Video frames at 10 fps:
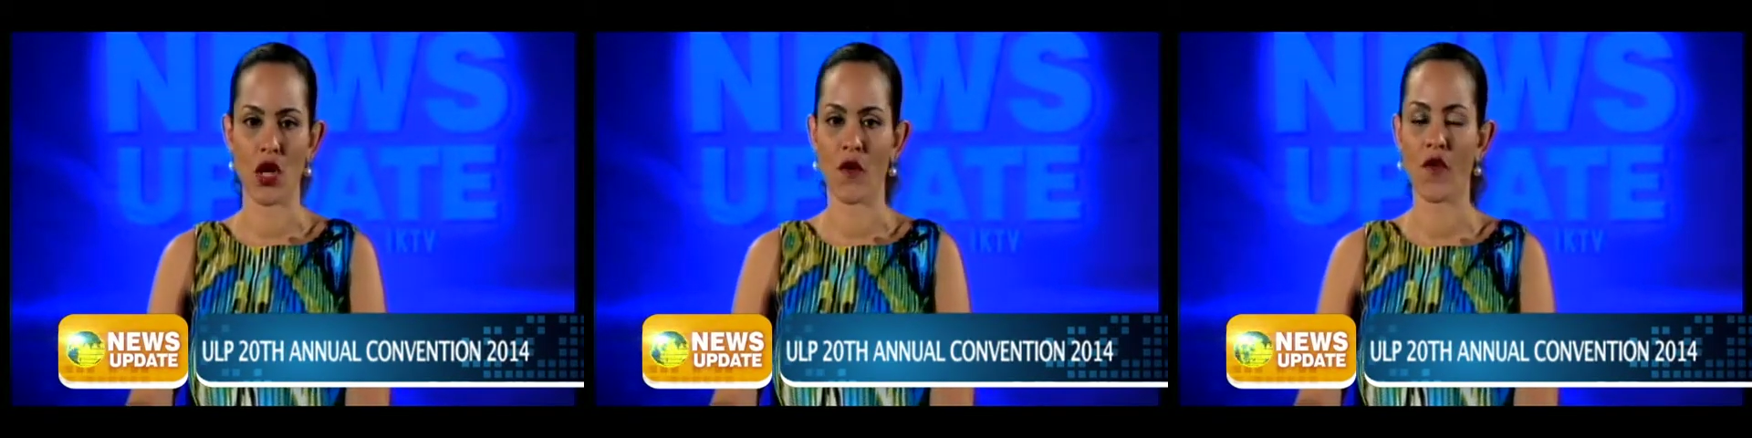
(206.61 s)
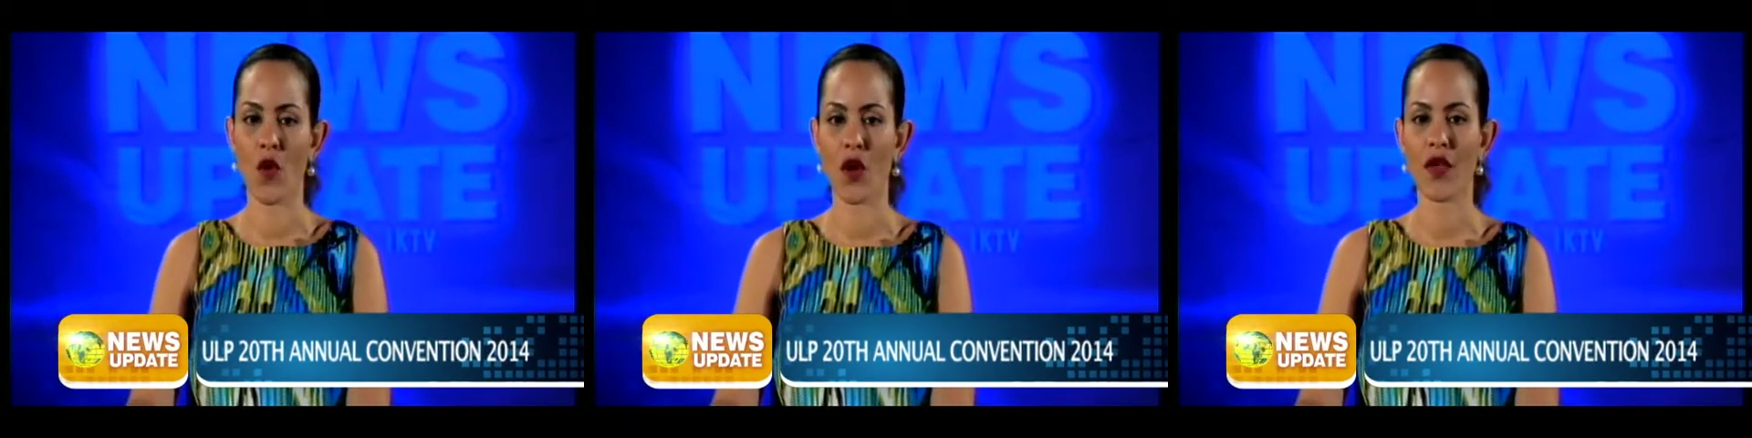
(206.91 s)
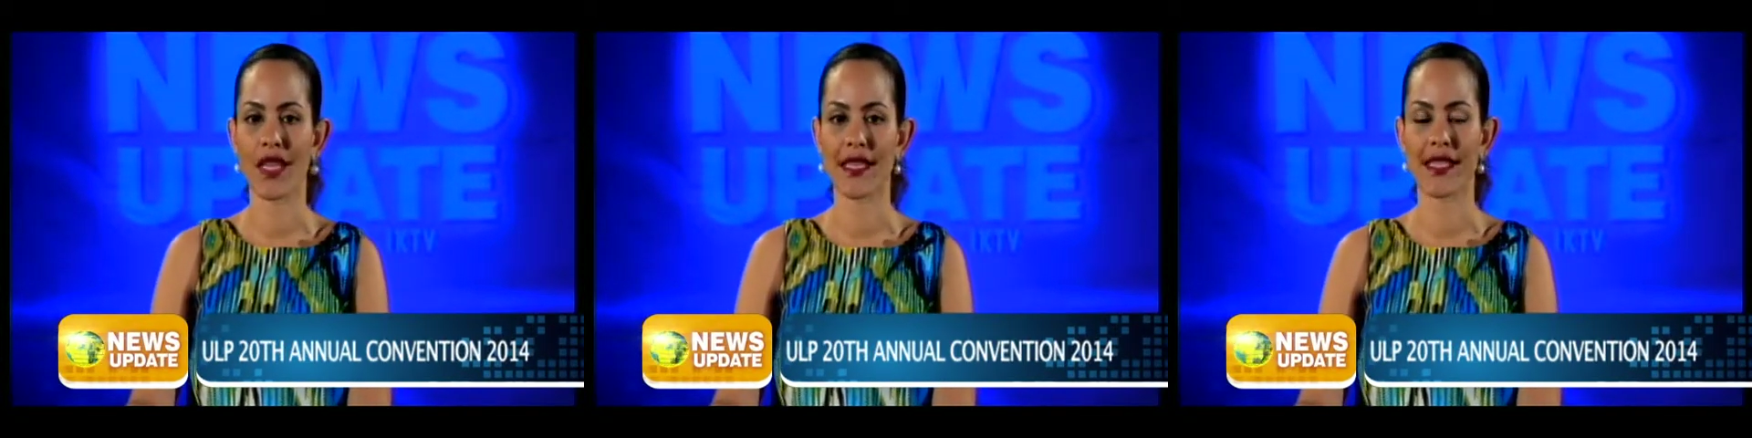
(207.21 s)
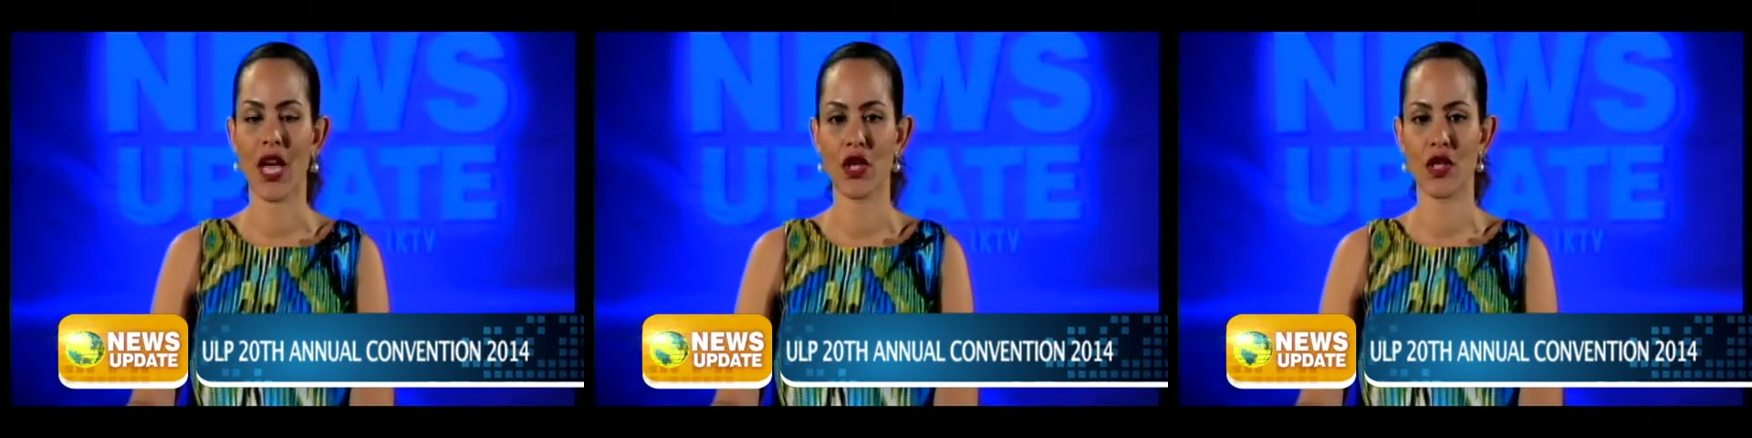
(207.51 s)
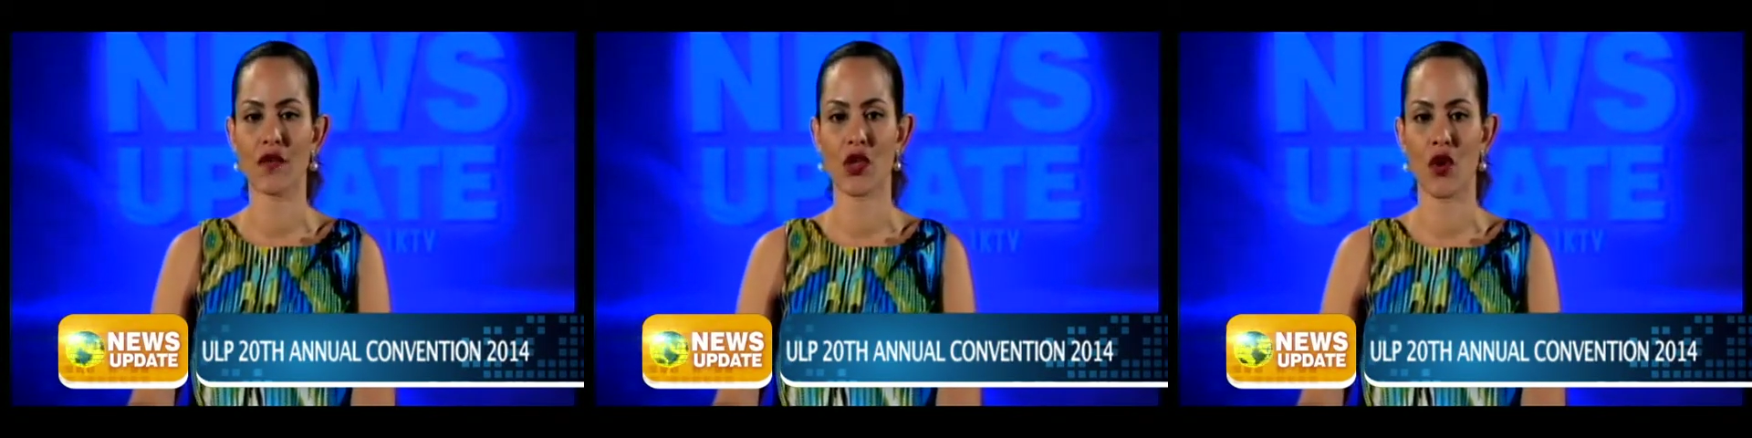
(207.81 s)
a fourth
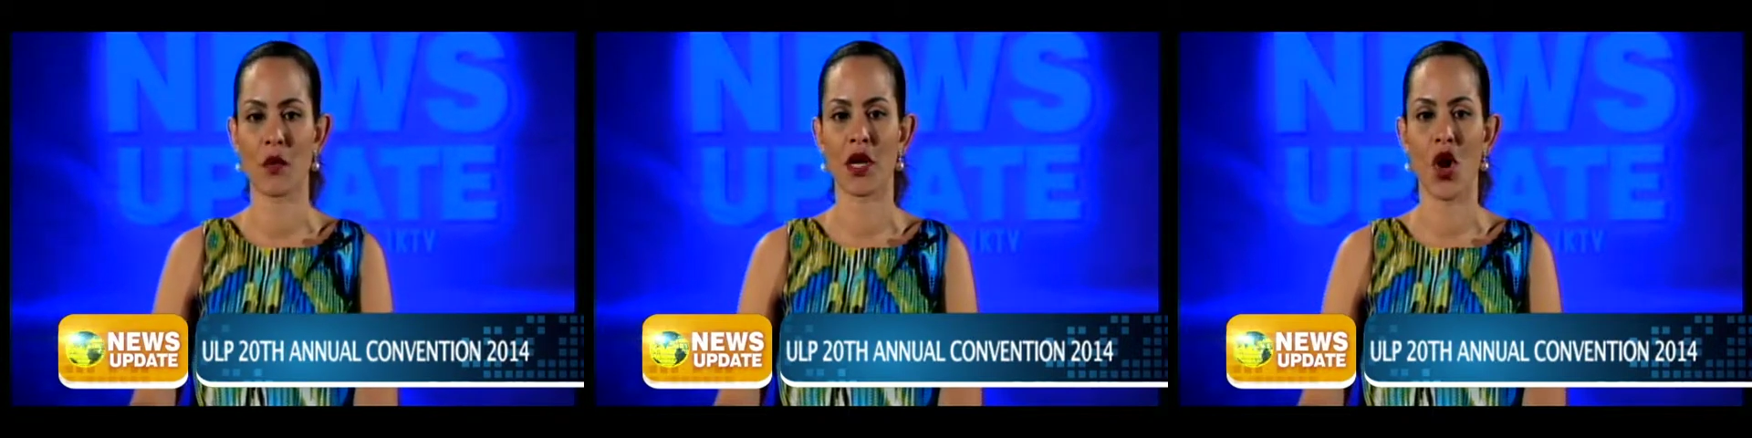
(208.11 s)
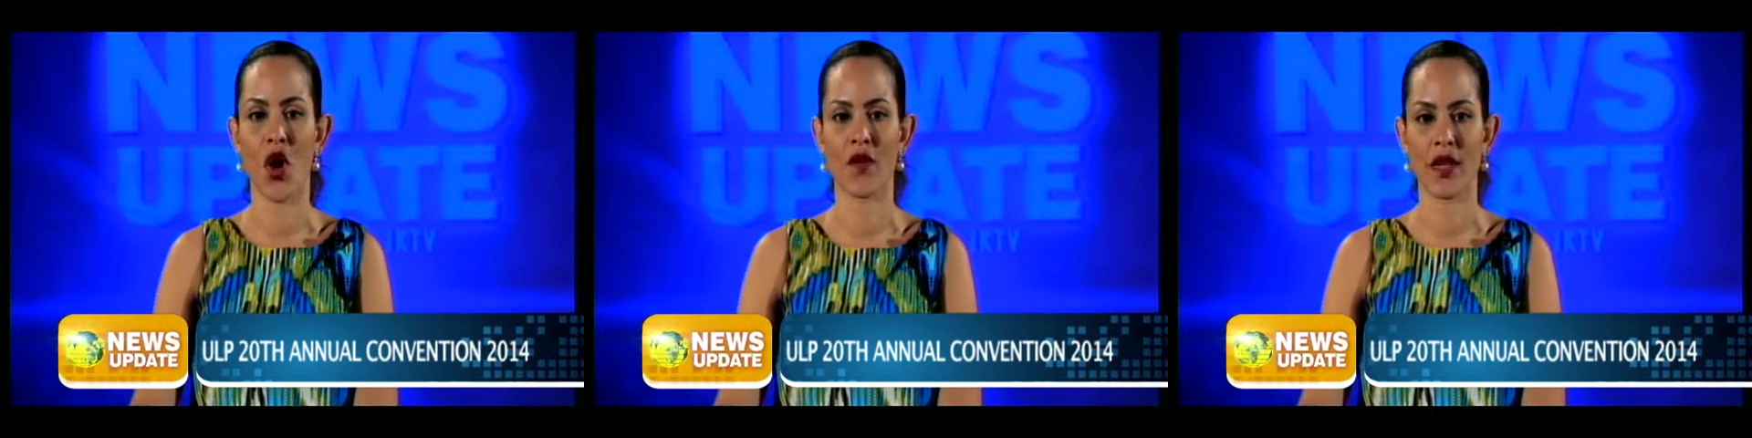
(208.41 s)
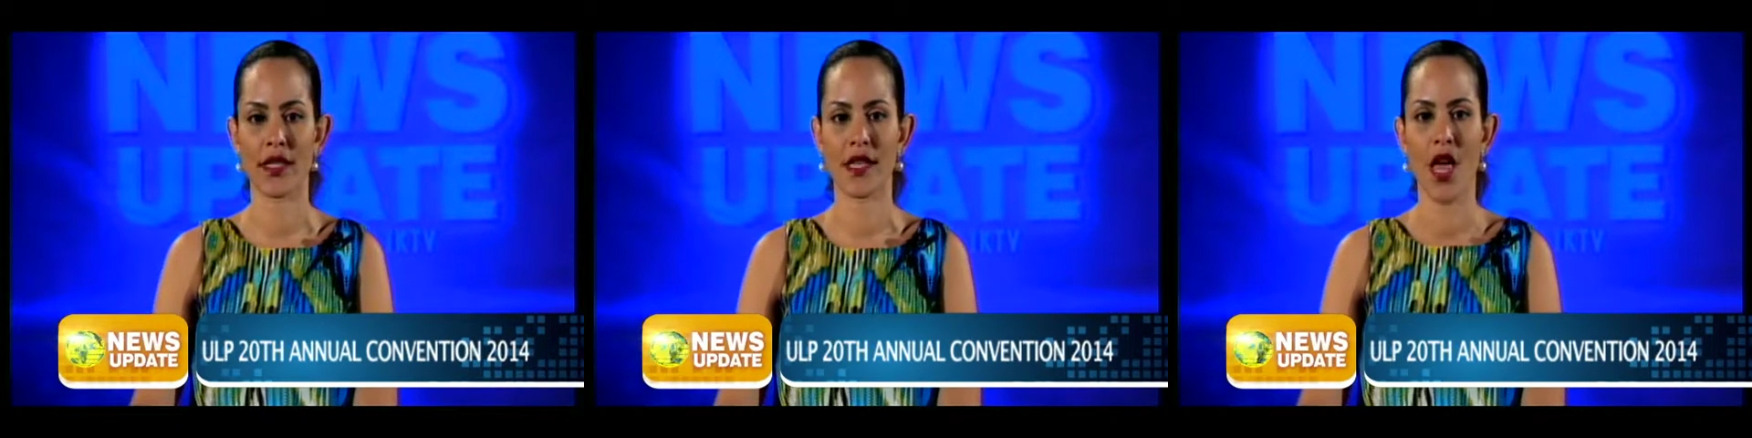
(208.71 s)
consecutive term in office.